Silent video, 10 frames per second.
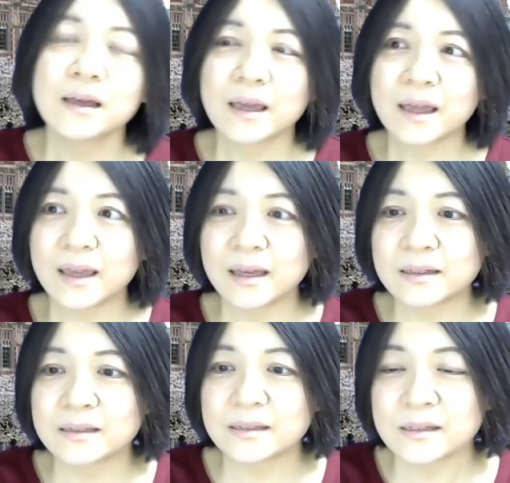
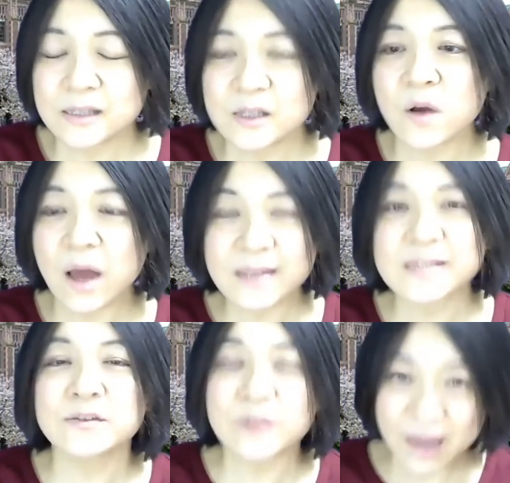And so as
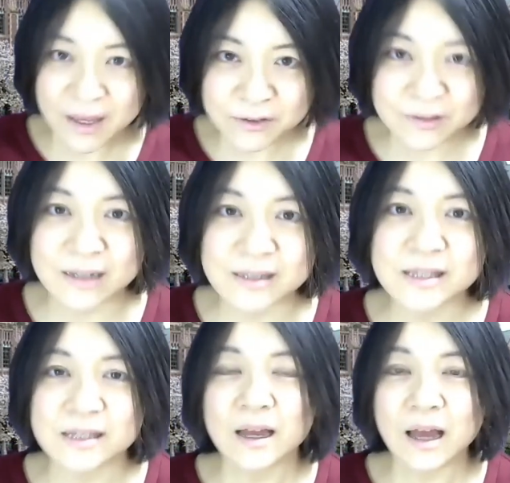to
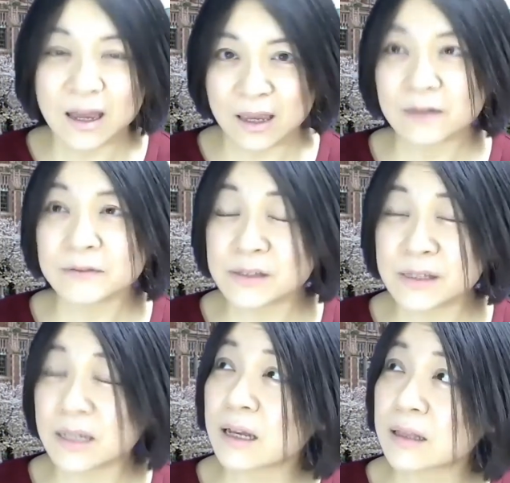entrance, I have to
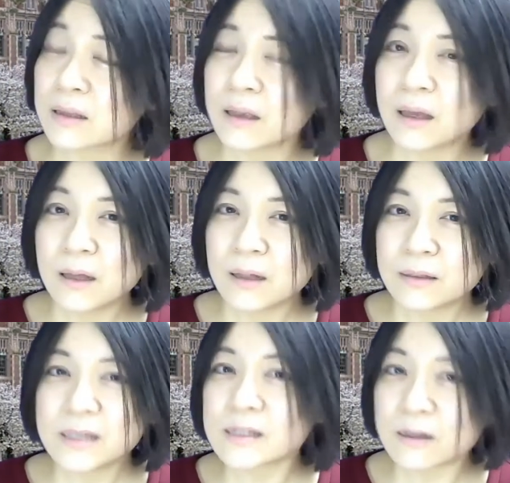say that
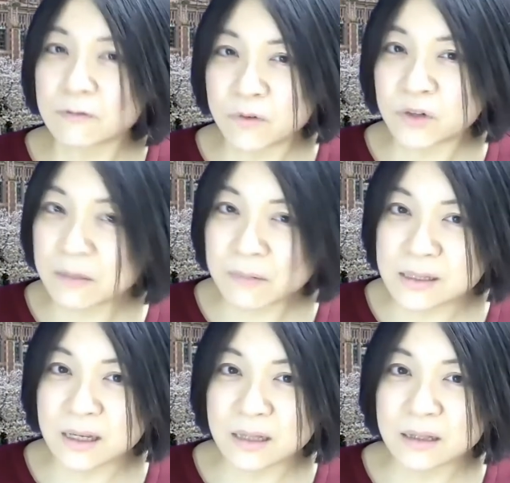less than 40%,
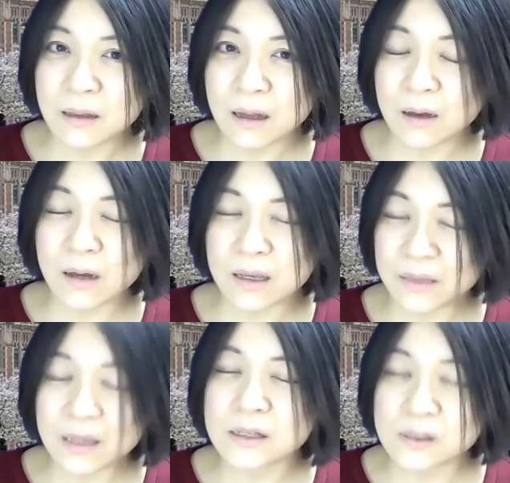I
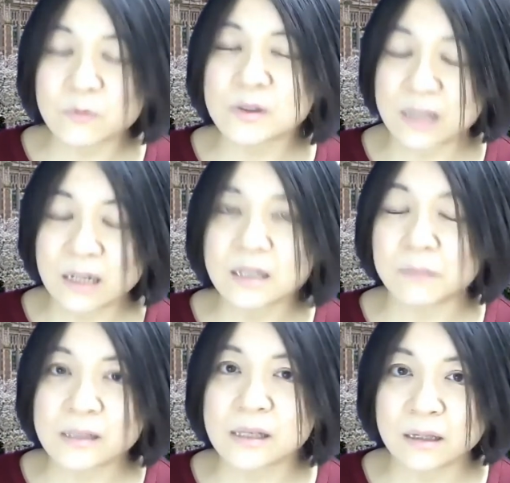think it's almost
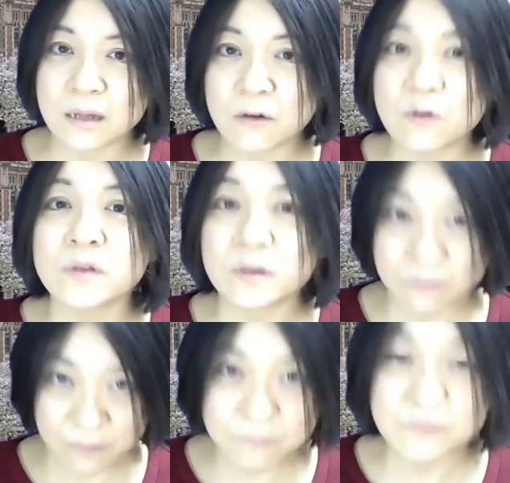30% are only
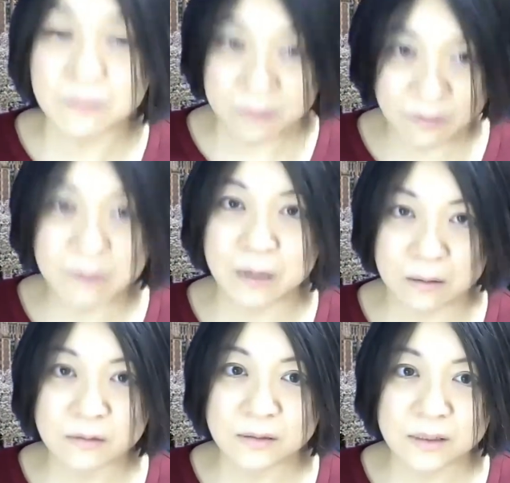
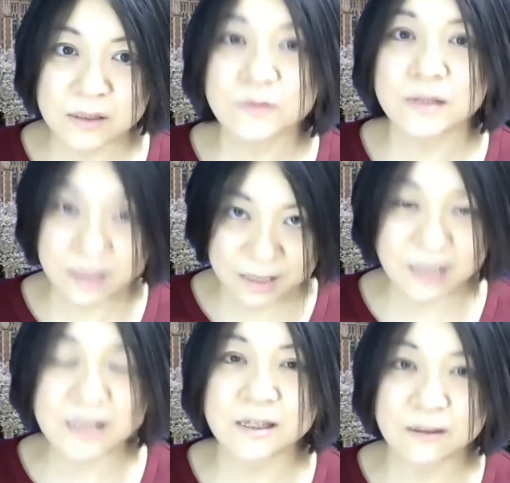female. So
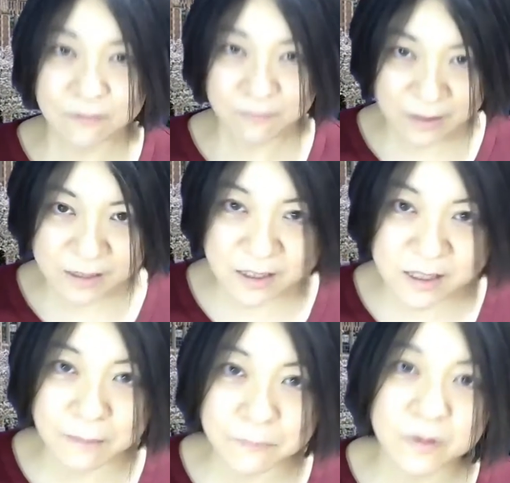that's first
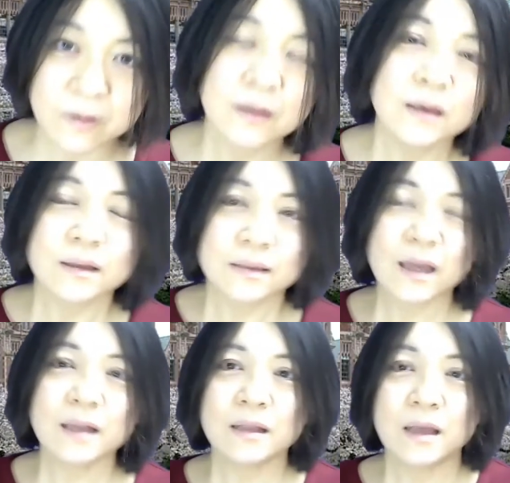step. Then